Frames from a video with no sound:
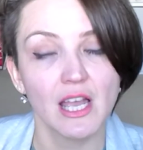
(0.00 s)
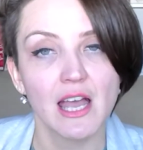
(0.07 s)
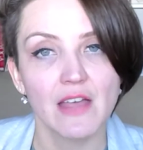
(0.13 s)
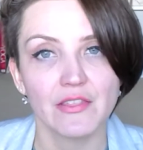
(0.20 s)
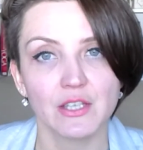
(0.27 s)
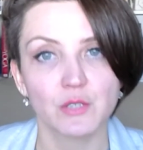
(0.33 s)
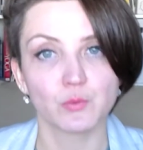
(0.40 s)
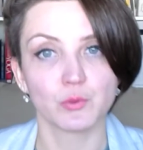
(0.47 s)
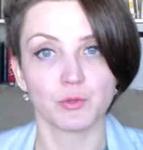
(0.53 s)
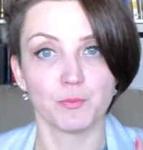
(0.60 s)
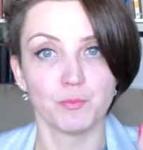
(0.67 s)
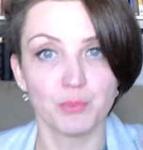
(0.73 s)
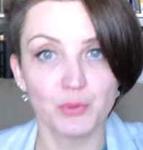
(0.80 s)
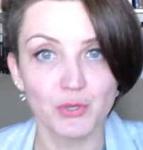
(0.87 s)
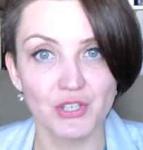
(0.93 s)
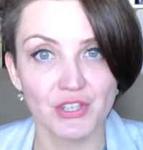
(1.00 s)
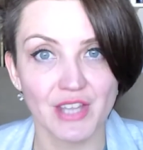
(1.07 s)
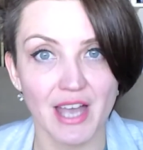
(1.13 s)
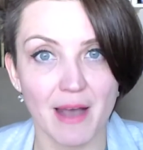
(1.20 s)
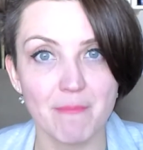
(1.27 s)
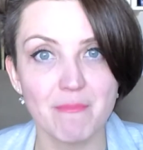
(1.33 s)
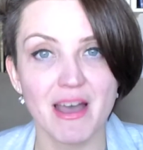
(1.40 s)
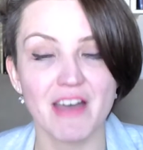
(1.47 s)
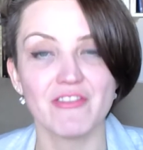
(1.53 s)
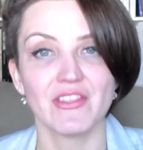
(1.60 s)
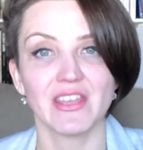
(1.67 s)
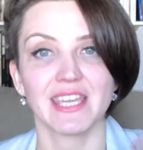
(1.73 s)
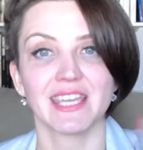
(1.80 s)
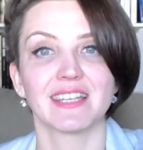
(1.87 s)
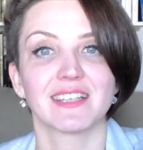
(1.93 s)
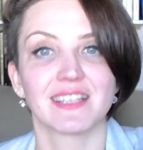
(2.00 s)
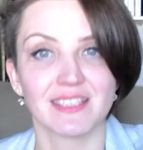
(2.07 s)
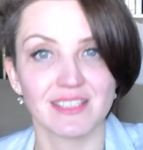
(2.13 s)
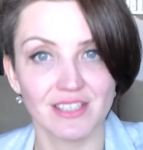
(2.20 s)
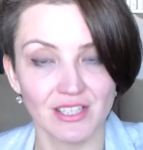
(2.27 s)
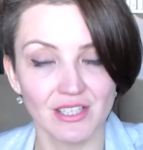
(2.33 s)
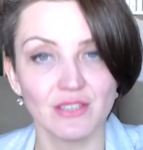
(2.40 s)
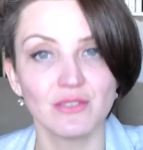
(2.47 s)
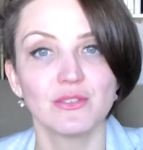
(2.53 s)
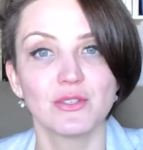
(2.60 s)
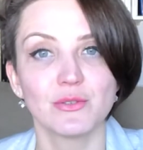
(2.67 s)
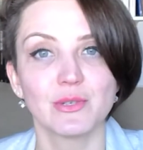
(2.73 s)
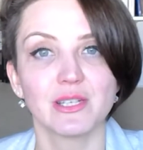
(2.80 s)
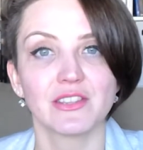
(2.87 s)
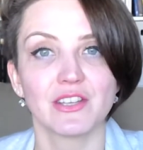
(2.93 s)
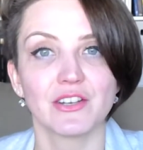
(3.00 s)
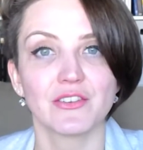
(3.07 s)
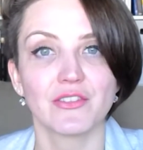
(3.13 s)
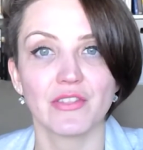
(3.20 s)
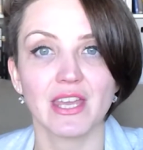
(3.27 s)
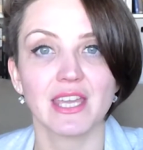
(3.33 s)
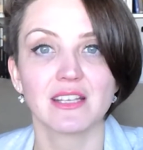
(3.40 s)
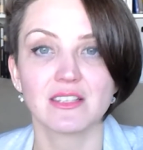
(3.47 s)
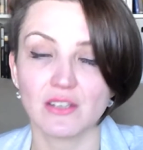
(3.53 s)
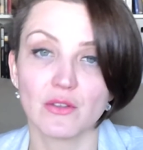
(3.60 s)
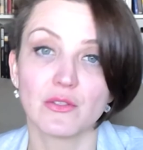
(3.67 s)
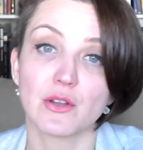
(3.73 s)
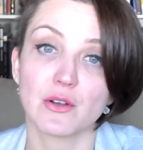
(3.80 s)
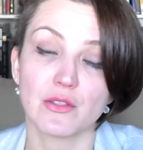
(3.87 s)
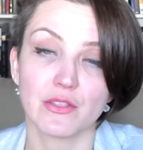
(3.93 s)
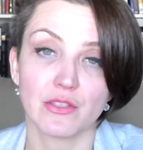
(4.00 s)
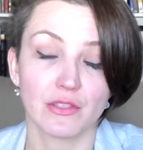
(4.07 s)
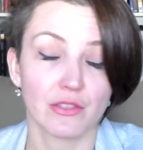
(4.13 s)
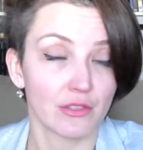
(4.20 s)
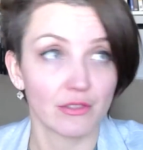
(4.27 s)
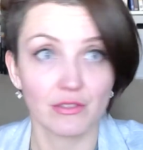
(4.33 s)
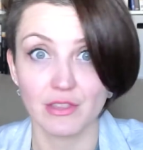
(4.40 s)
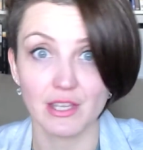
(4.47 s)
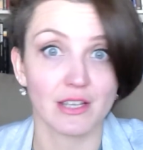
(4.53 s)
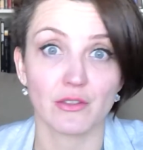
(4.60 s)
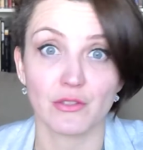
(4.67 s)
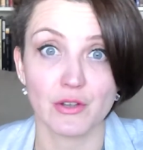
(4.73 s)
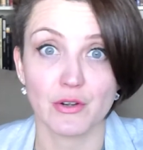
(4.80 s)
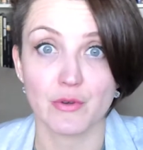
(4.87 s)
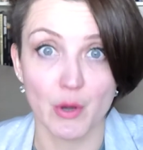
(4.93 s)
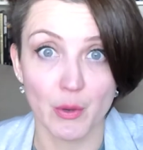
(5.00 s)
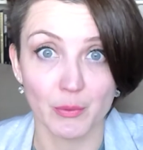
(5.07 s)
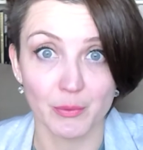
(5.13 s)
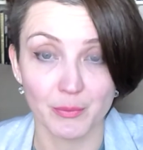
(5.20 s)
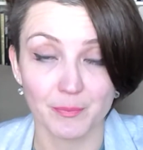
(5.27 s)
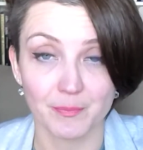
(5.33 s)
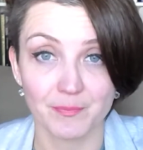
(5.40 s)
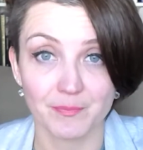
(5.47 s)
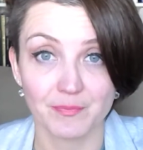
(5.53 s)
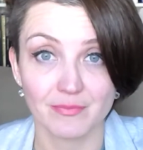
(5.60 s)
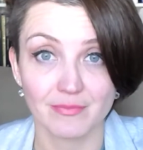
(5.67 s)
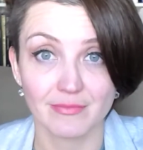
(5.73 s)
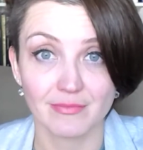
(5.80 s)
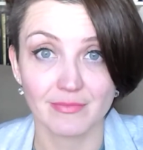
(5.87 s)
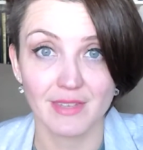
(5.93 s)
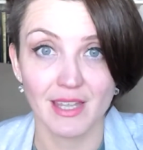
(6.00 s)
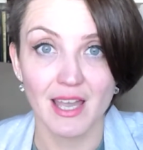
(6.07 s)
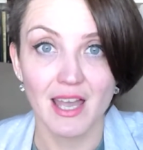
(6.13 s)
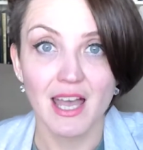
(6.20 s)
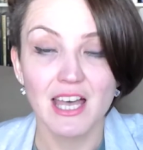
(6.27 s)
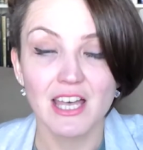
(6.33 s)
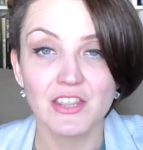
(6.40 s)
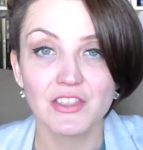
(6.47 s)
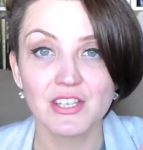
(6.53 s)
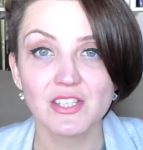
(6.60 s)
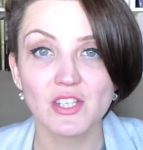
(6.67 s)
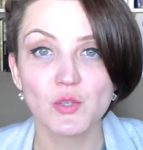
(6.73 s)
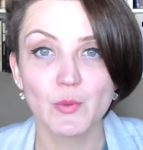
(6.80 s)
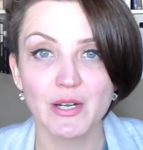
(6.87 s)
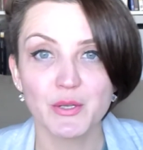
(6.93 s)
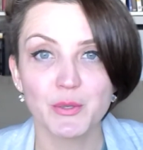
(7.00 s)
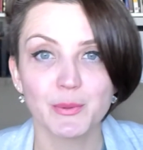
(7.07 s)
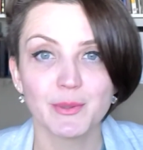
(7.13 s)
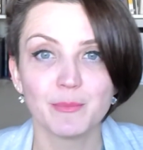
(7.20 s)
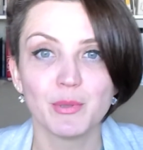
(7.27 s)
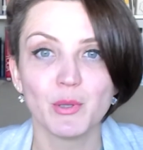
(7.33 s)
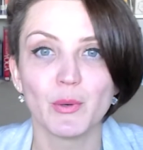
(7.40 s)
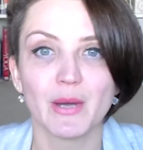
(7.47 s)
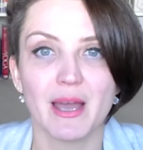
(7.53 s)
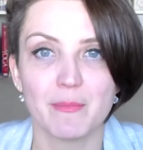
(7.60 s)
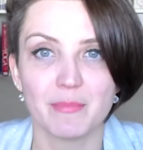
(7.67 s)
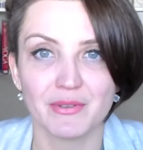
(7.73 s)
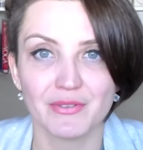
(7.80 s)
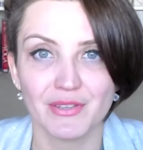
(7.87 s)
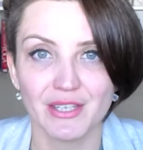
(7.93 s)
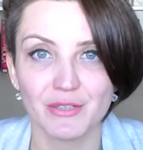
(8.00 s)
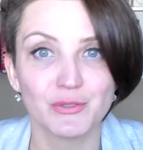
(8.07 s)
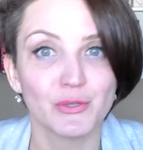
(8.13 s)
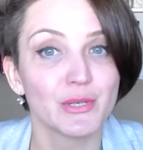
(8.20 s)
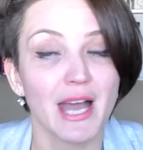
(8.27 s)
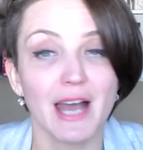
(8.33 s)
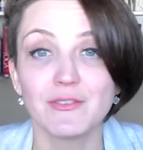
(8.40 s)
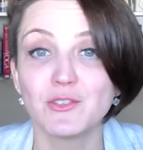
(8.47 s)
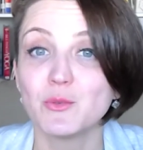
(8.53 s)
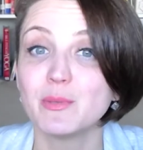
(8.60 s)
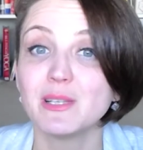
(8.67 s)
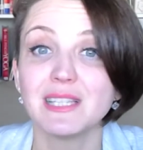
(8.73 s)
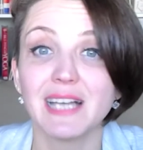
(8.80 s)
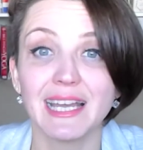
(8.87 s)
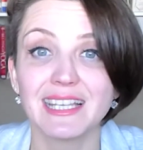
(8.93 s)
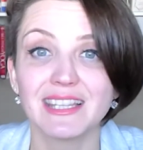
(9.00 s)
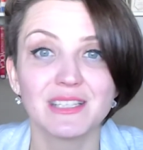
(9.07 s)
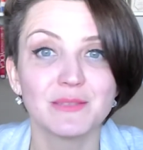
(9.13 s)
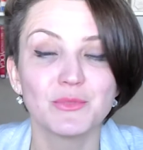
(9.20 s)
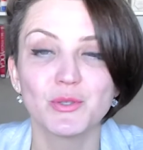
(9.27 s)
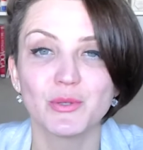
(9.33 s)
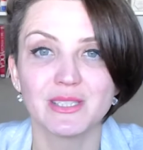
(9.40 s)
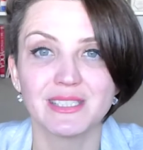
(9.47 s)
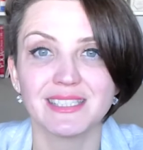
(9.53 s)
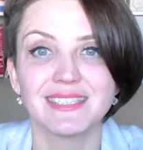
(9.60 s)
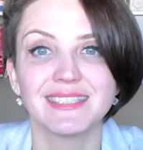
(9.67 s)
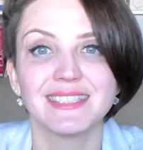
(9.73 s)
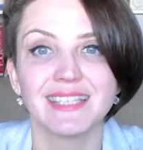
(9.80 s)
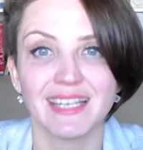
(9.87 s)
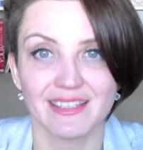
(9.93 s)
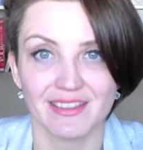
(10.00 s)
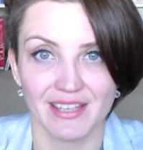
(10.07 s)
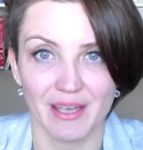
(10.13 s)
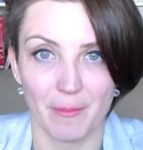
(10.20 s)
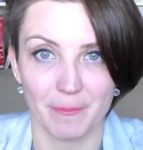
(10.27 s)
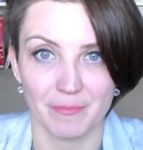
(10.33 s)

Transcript: that would push them, and they can continue doing their things on their own. This is where you employ empathy. You don't have to be like them to understand them.